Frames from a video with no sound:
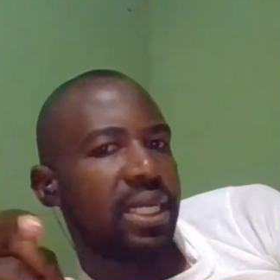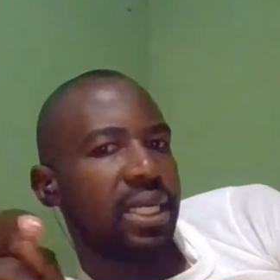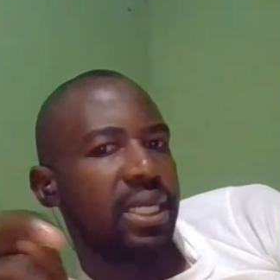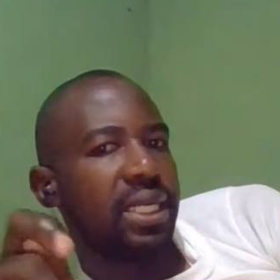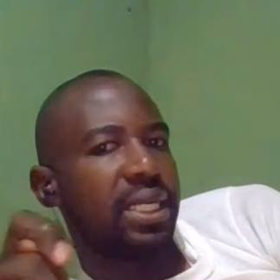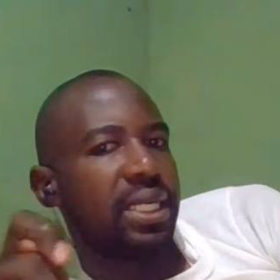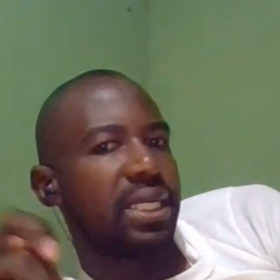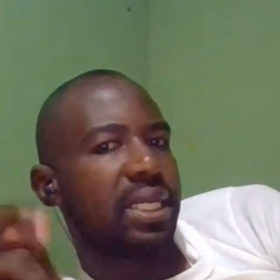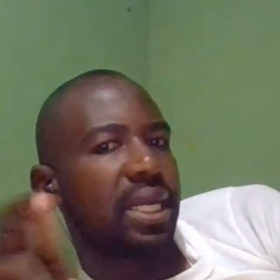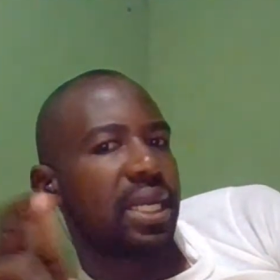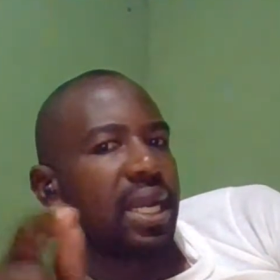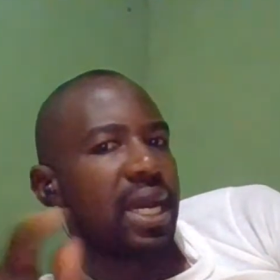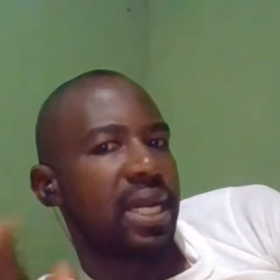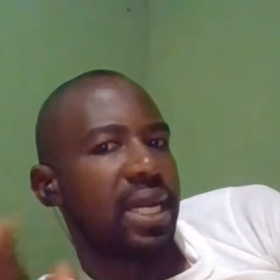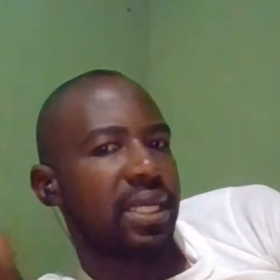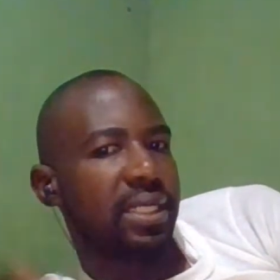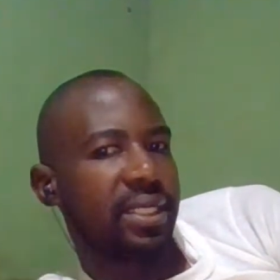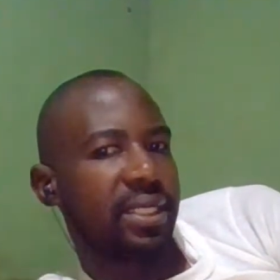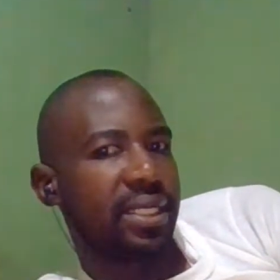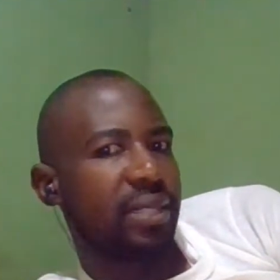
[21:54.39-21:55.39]

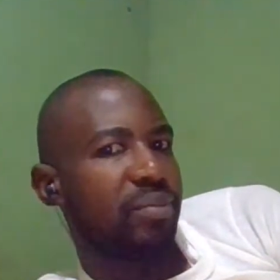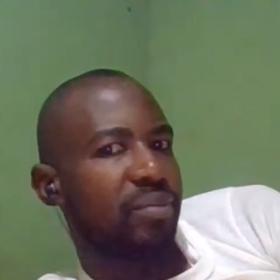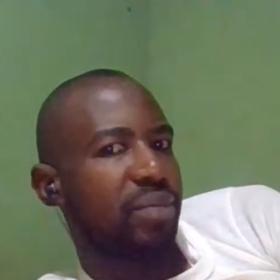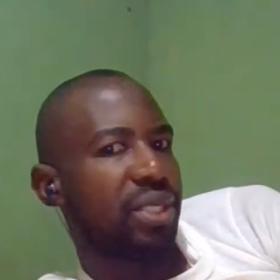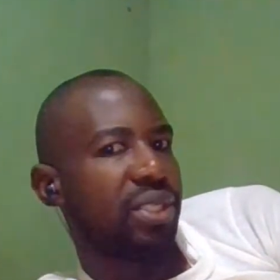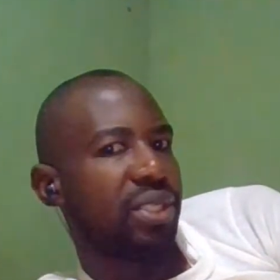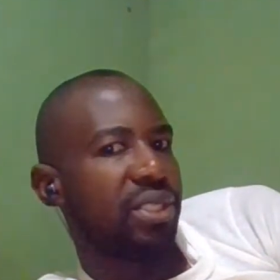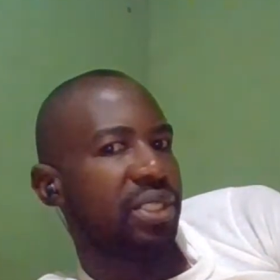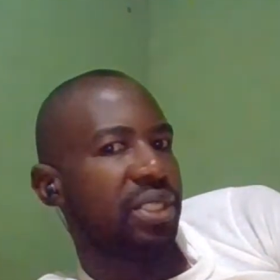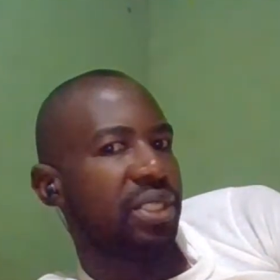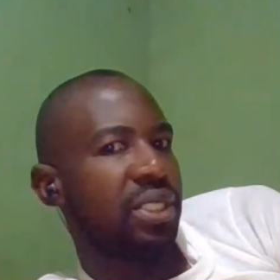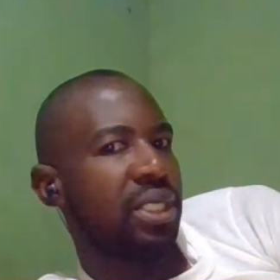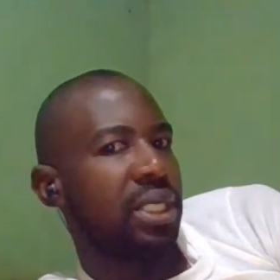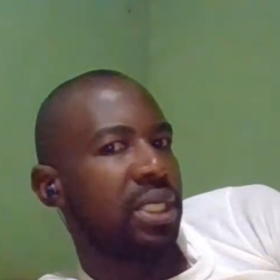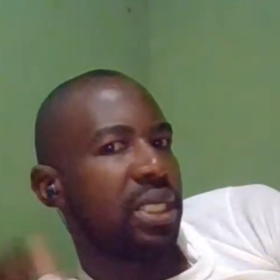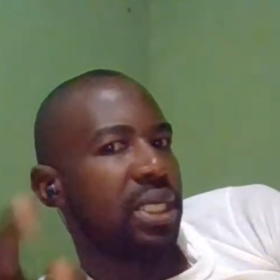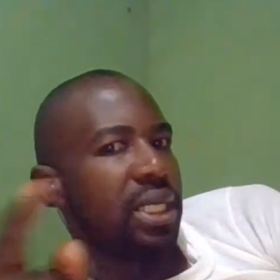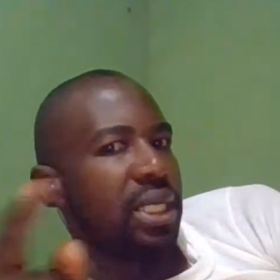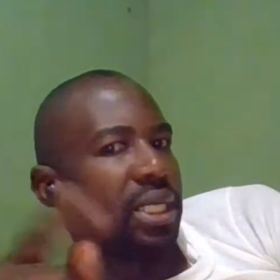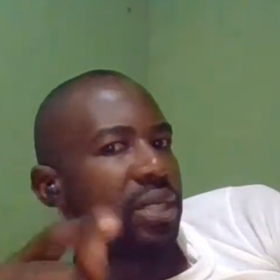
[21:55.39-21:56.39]
inclined company
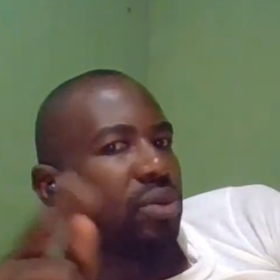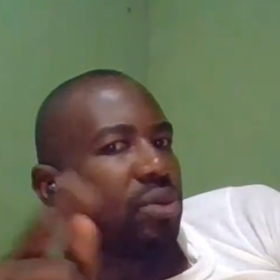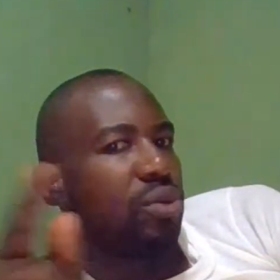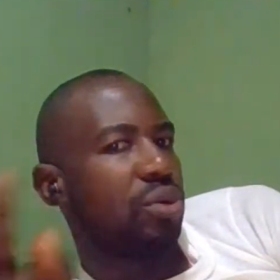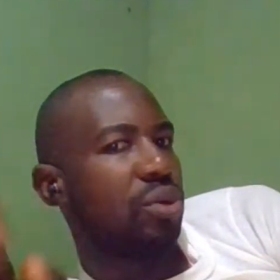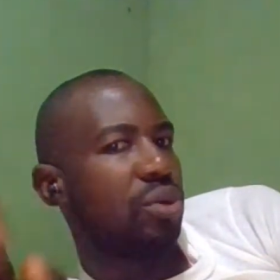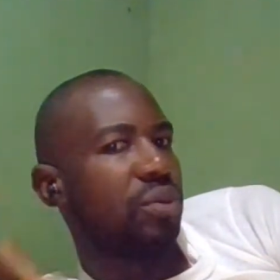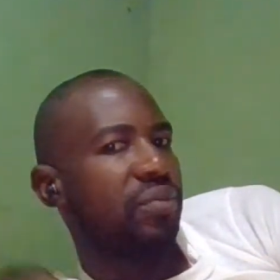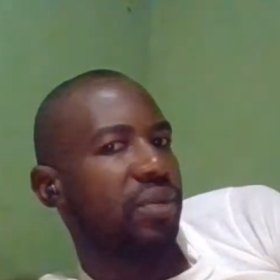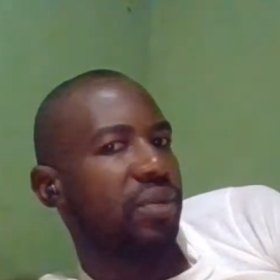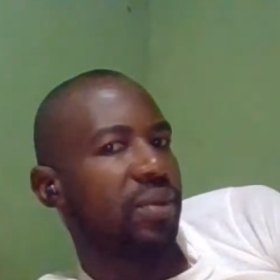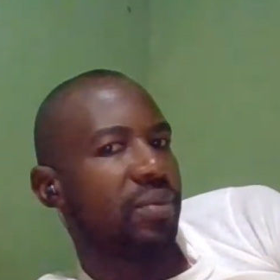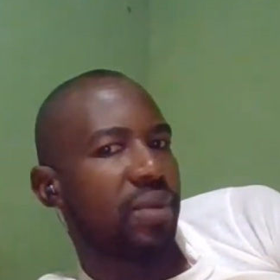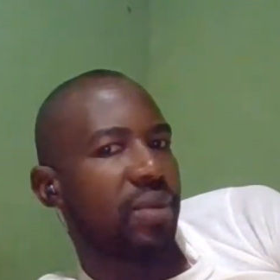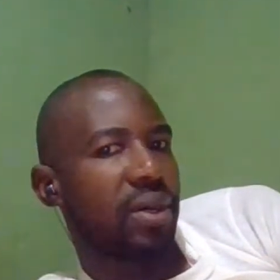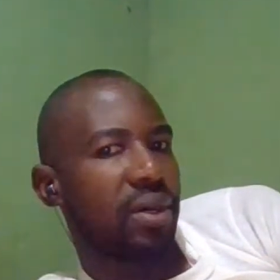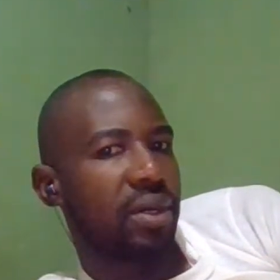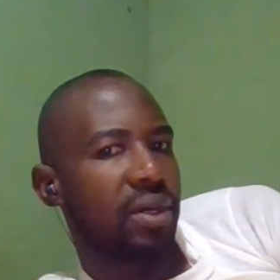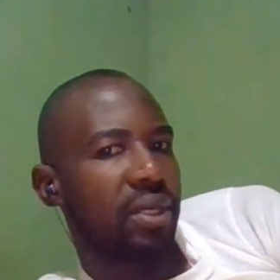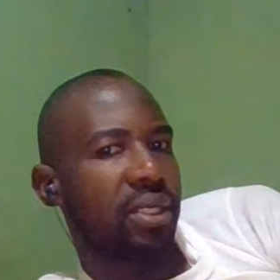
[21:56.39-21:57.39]
in the whole of the
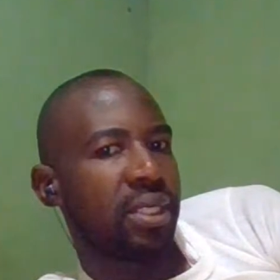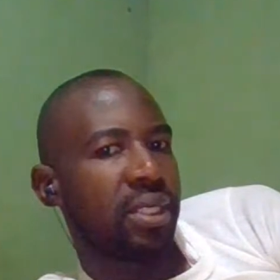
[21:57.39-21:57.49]
world.